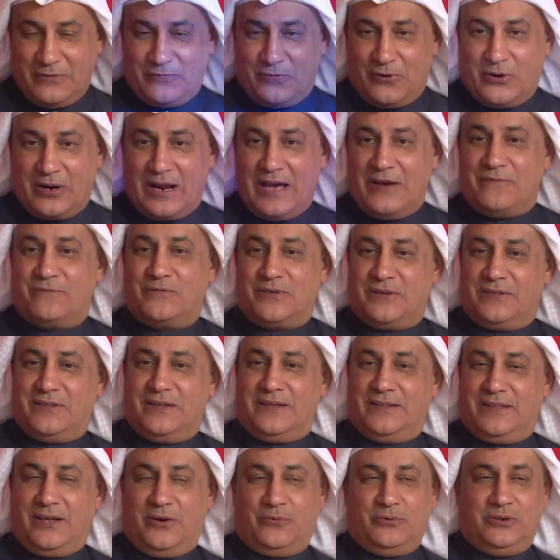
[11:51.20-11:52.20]
for
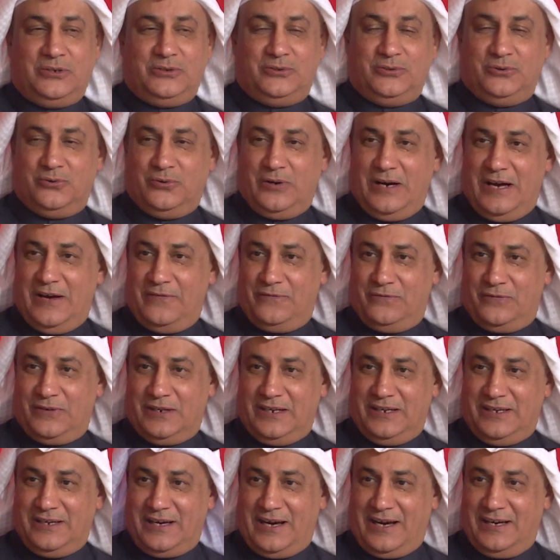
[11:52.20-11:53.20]
everything that we do,
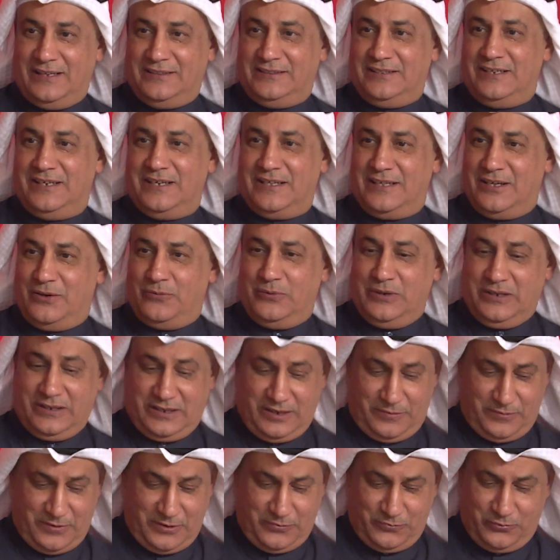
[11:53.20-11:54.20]
every idea that we
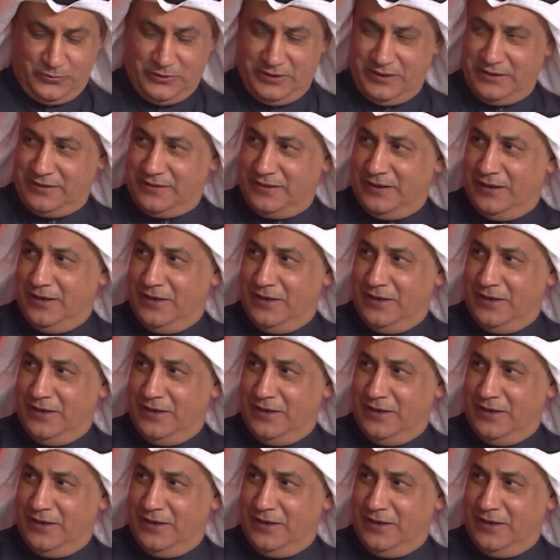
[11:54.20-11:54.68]
come up with,